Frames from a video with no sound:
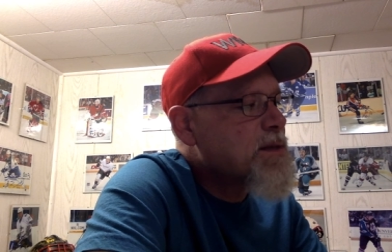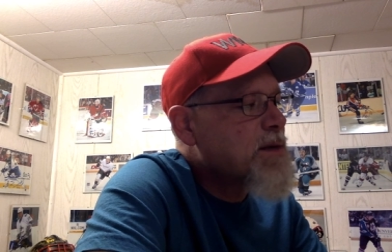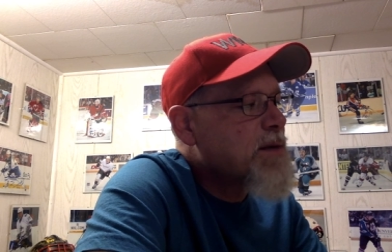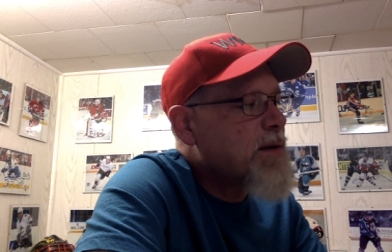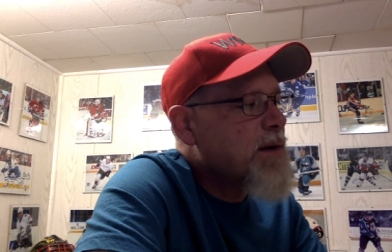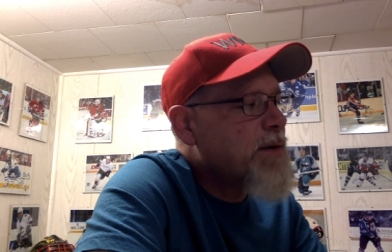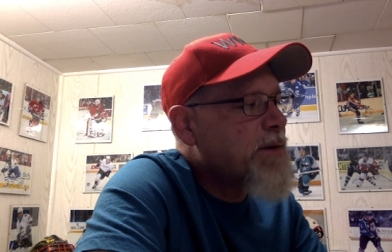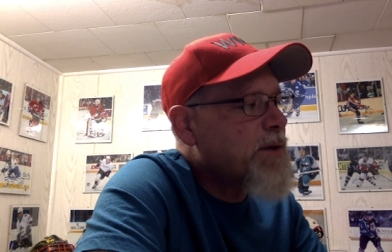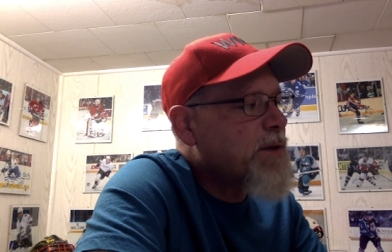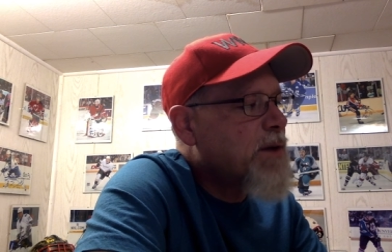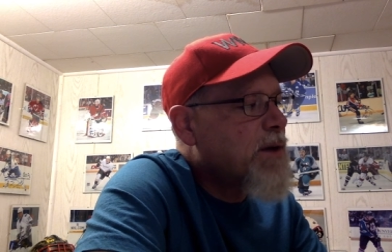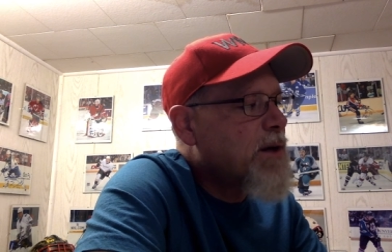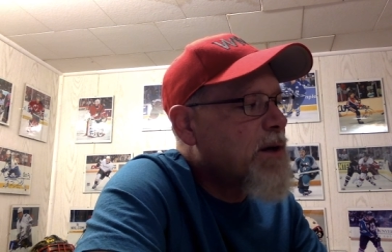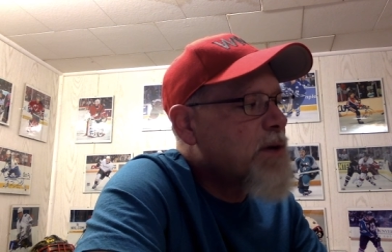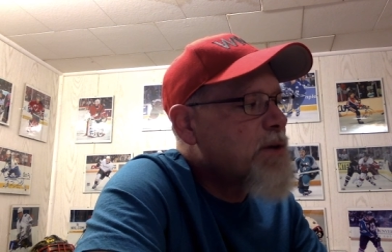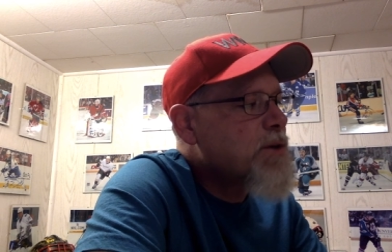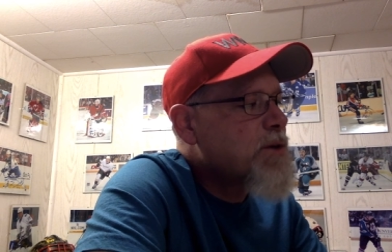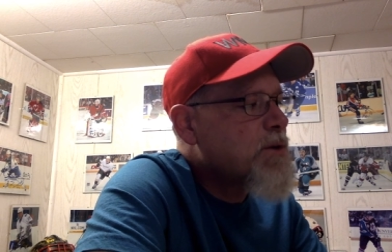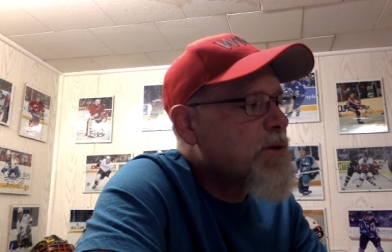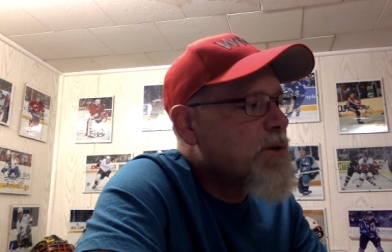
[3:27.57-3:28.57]
around a
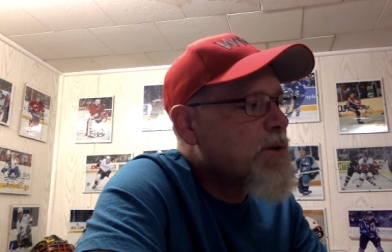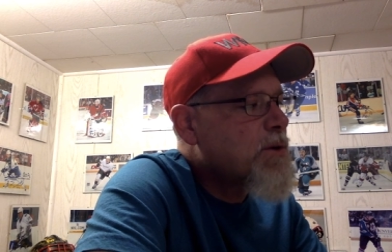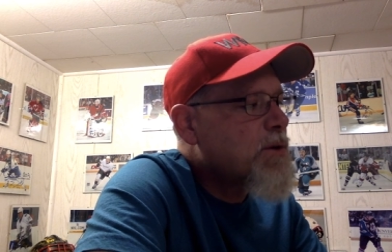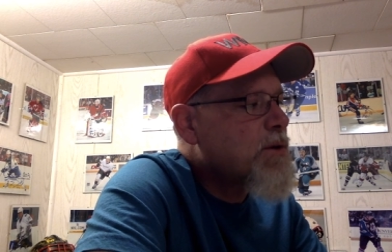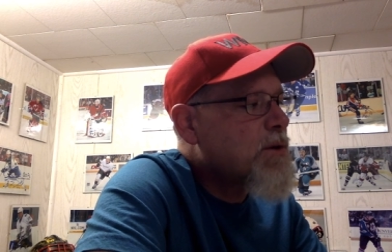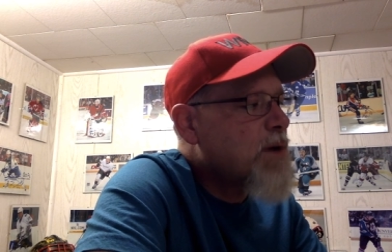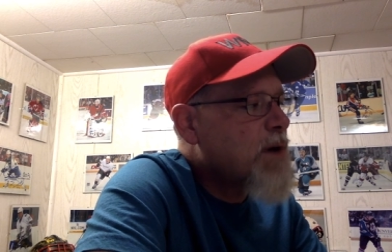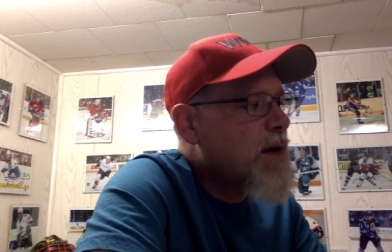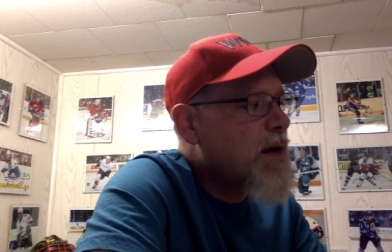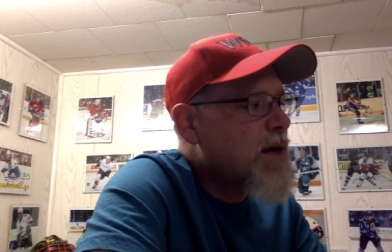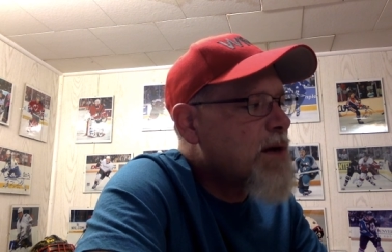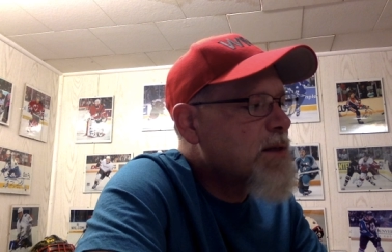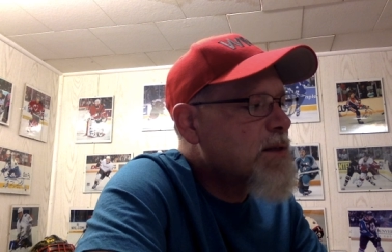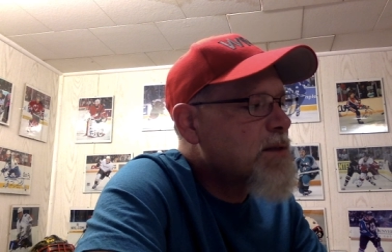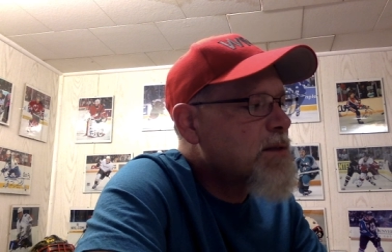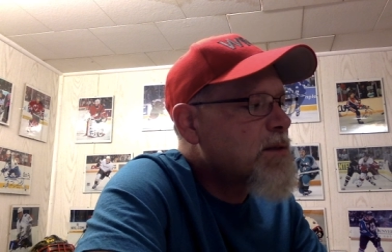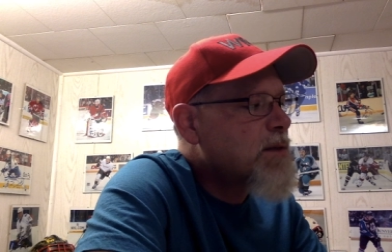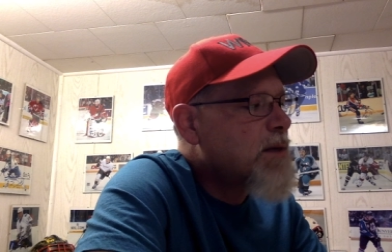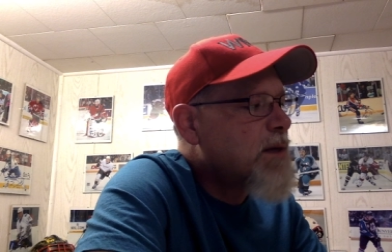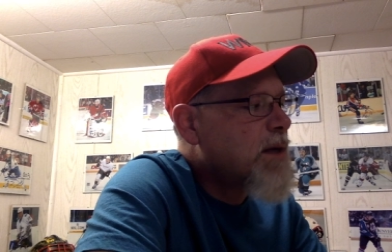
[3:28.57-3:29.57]
large coral
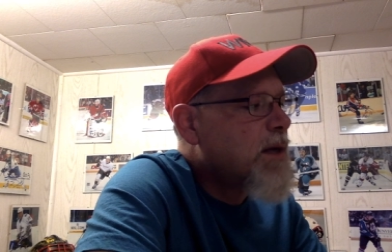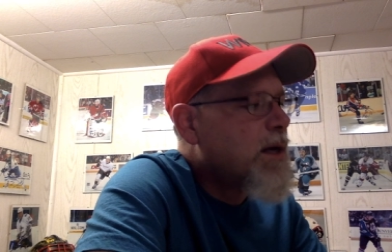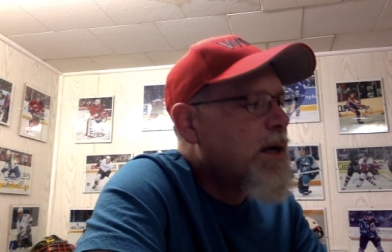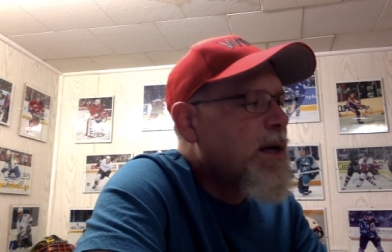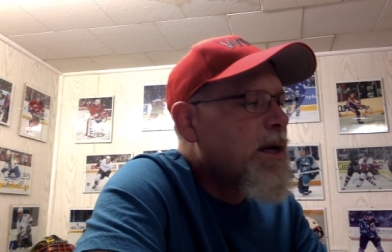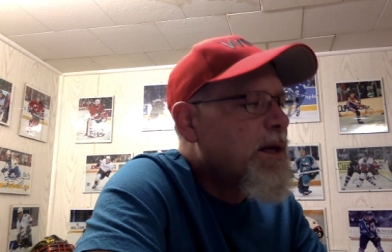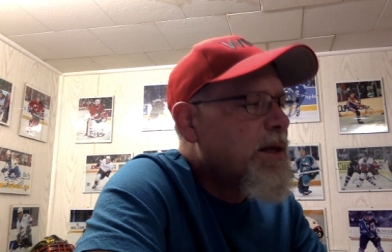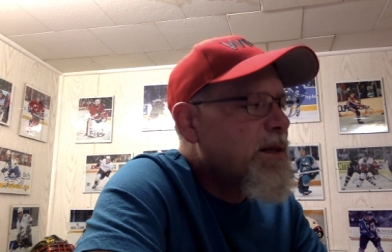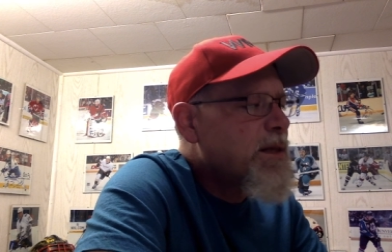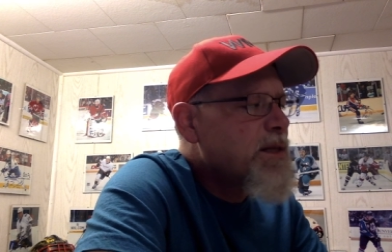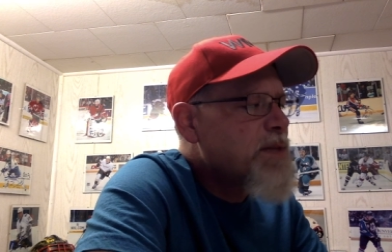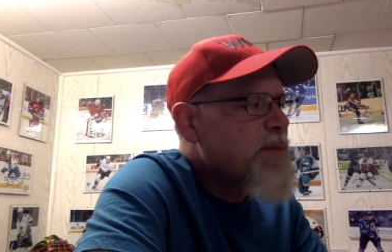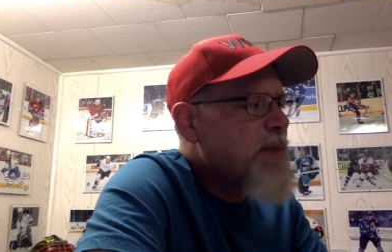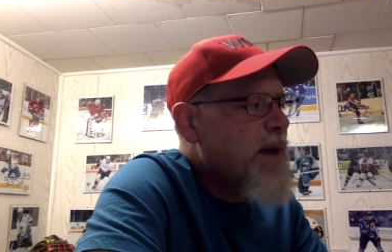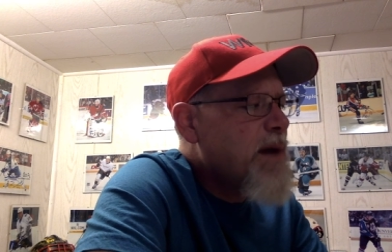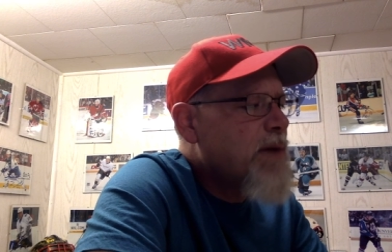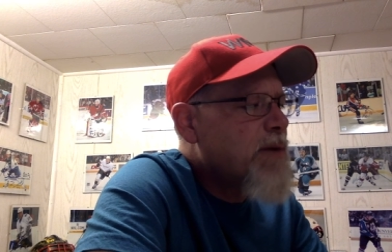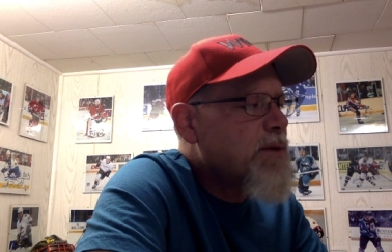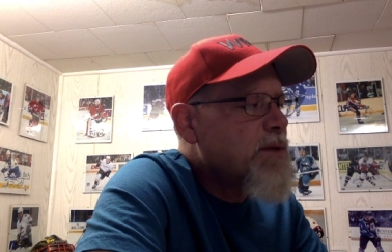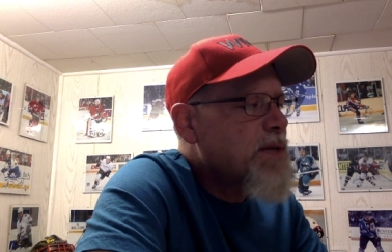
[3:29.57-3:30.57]
cross. These
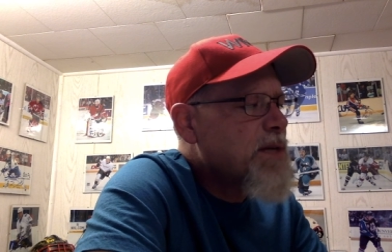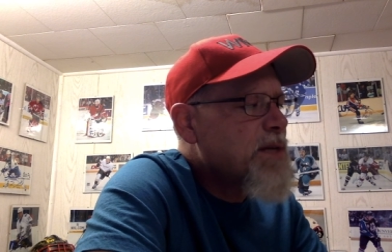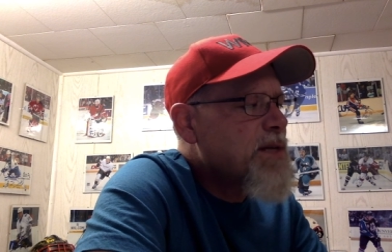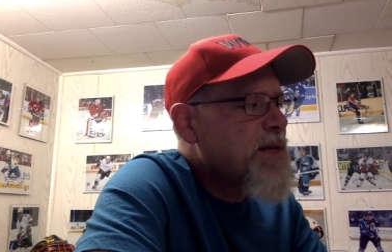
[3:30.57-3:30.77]
mounds had